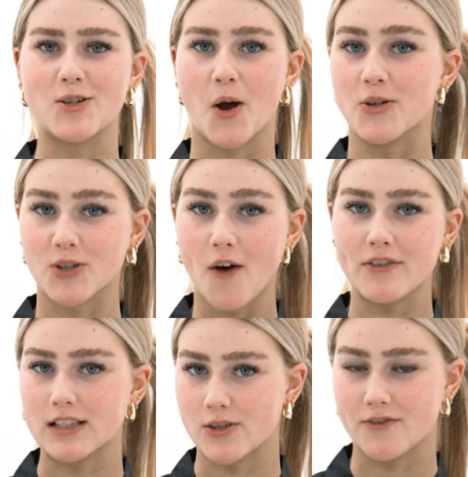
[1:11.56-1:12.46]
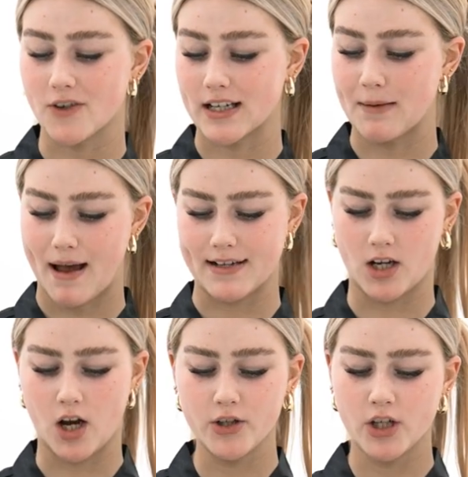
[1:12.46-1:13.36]
so soft. It literally feels like a
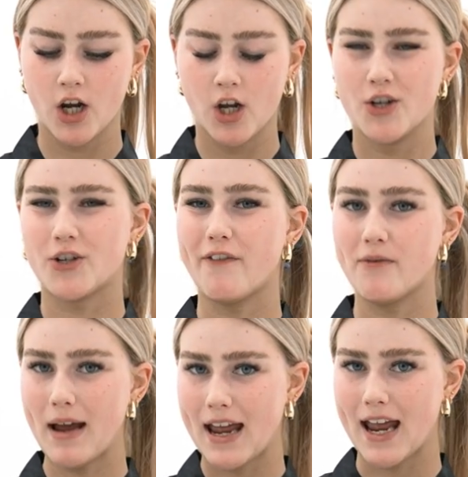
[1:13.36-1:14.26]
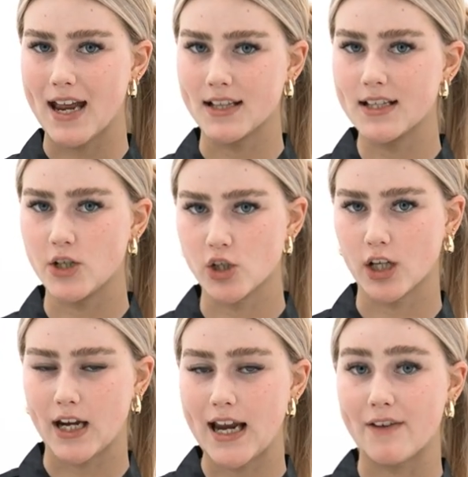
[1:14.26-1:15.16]
massage. So for my hands,
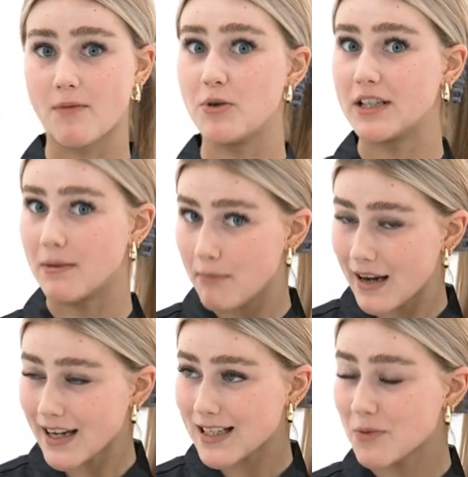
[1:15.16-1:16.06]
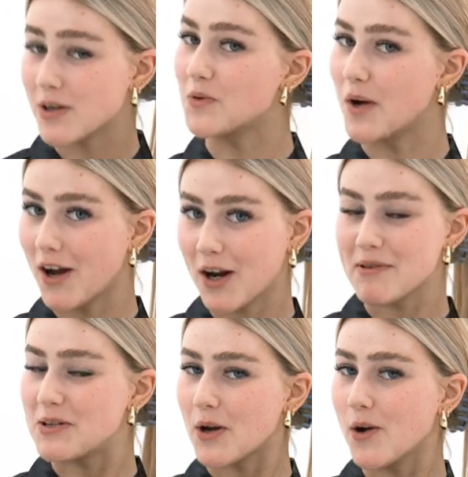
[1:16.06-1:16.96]
usually if I'm using a Mitt, which we're not gonna
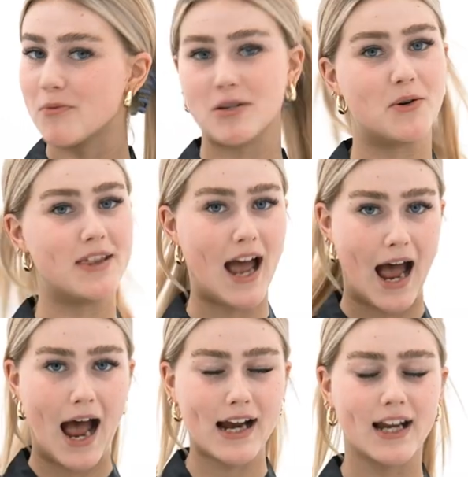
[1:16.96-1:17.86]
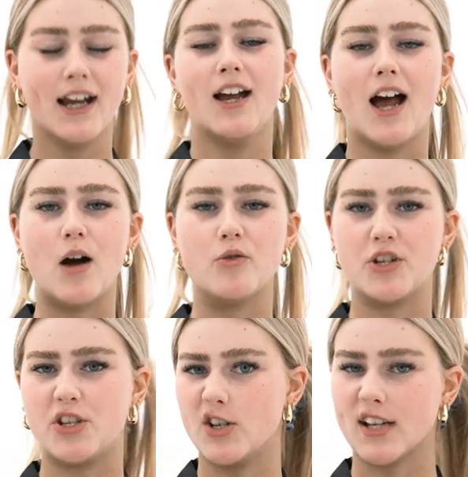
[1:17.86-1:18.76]
be doing, we'll be doing the hack, I would
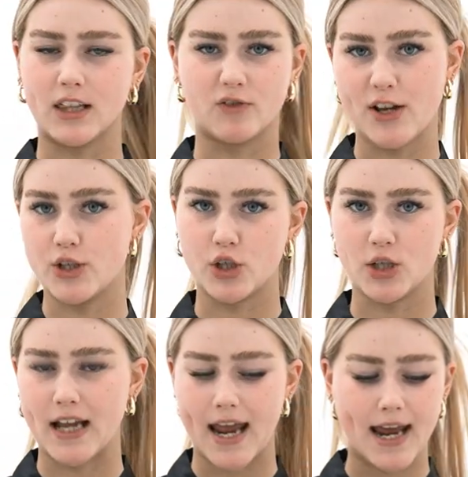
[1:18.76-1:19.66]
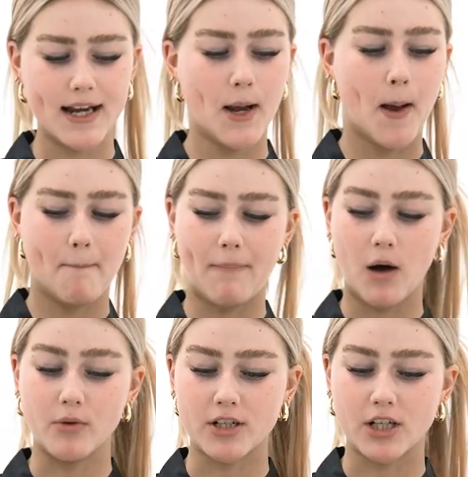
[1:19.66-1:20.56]
just use like the residue tan,
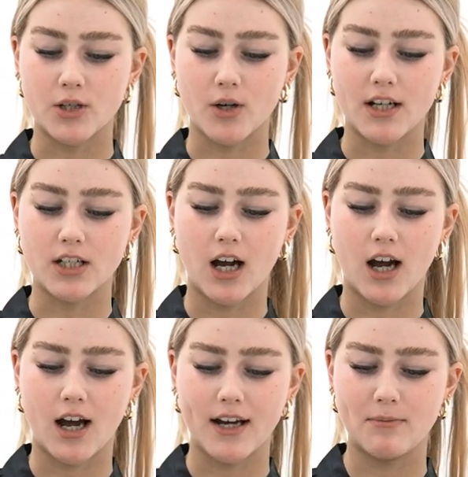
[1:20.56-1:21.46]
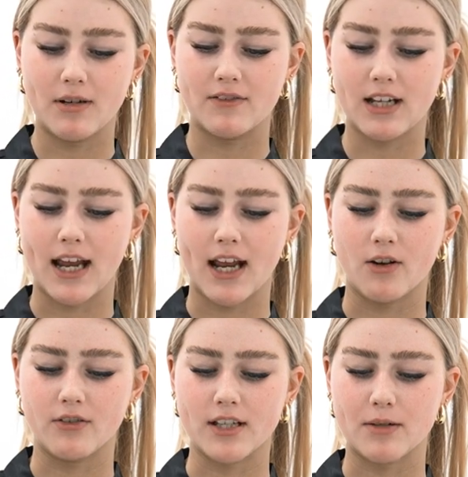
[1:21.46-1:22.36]
but we're just gonna do a tiny bit of tan
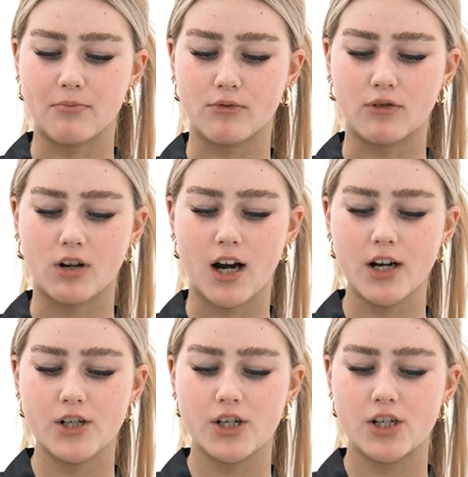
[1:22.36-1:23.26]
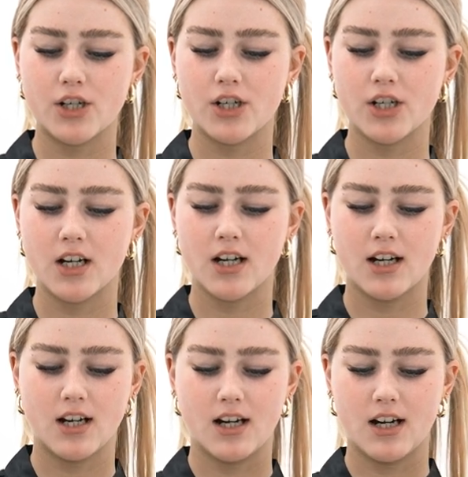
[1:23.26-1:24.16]
on this brush
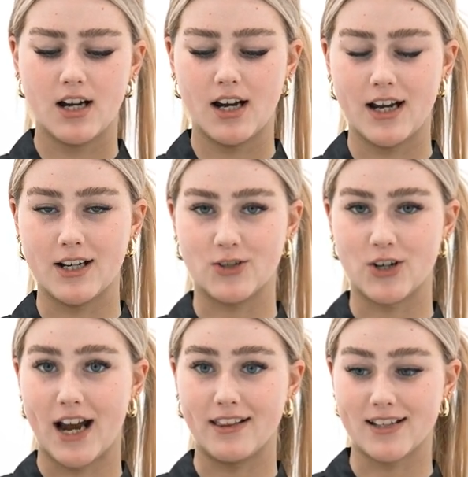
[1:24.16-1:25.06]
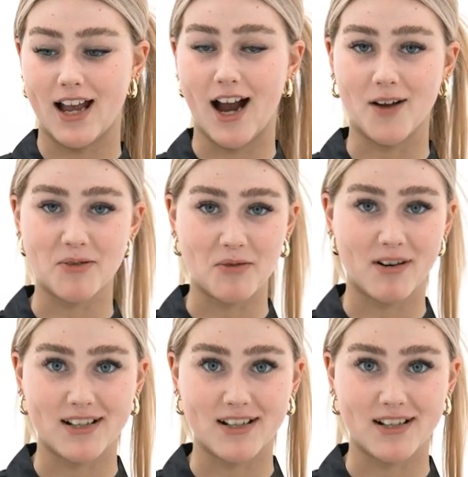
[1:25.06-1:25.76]
and try out this hack. I'm super